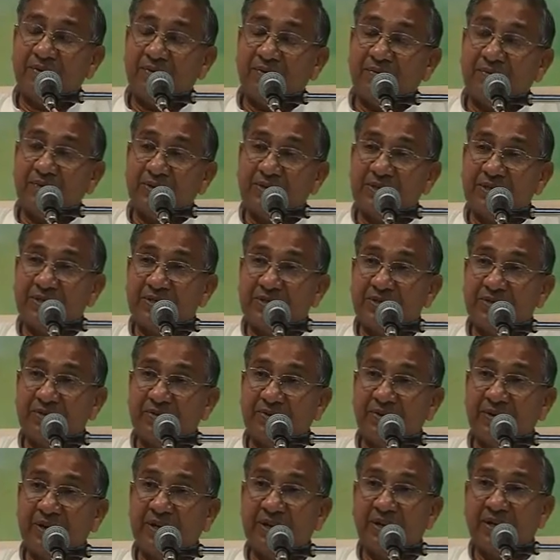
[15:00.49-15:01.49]
which is
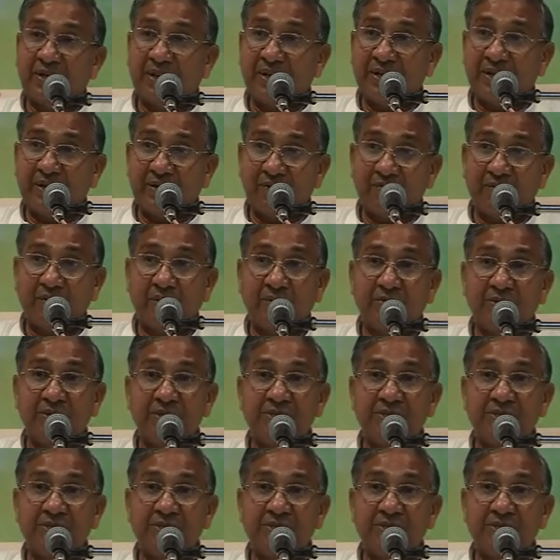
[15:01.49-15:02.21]
very clear from